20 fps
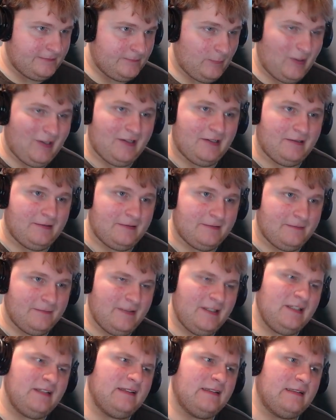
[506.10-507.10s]
Well,
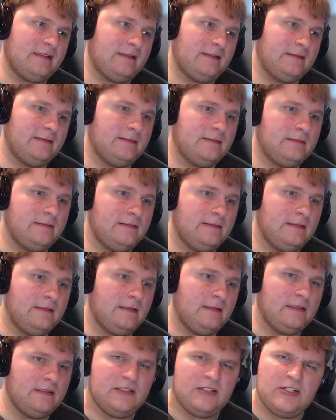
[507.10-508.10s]
well,
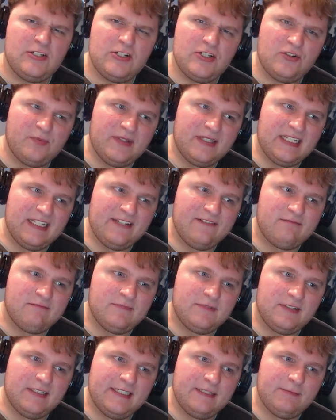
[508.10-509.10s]
should we leave
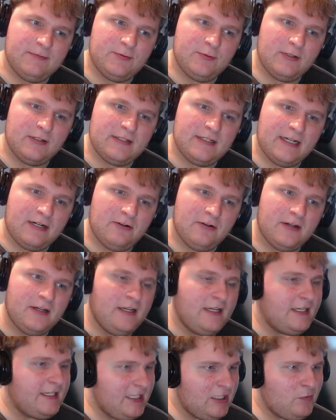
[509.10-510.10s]
him, lead him to our tower?
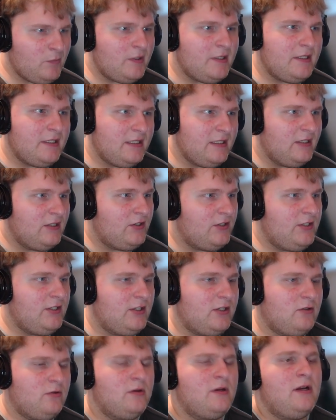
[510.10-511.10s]
You know what?
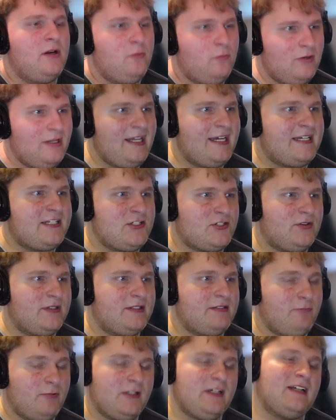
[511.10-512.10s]
No. Well,
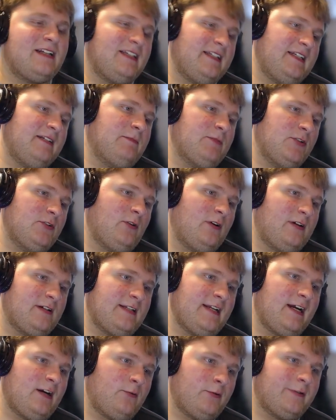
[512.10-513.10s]
actually, we're gonna lead him to our
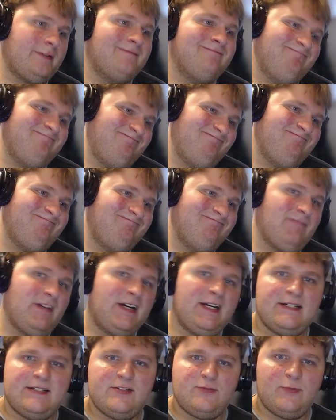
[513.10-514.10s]
tower.
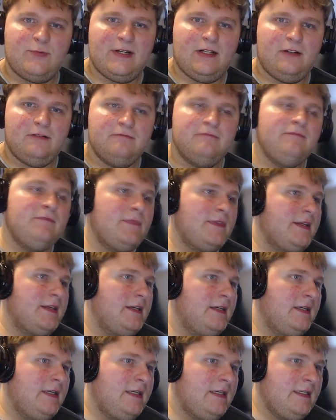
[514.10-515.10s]
Might as well,
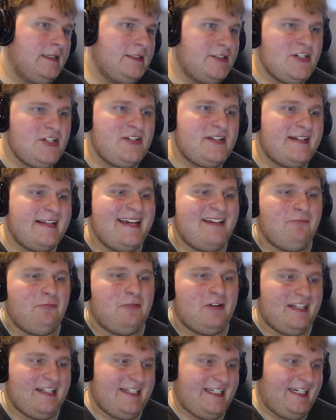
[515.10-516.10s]
just to get
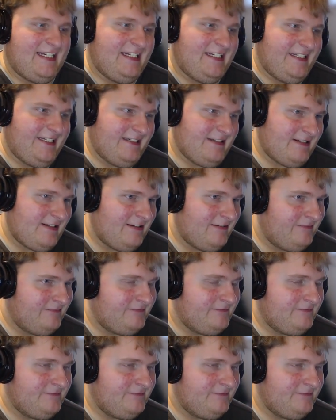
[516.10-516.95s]
one of the endings.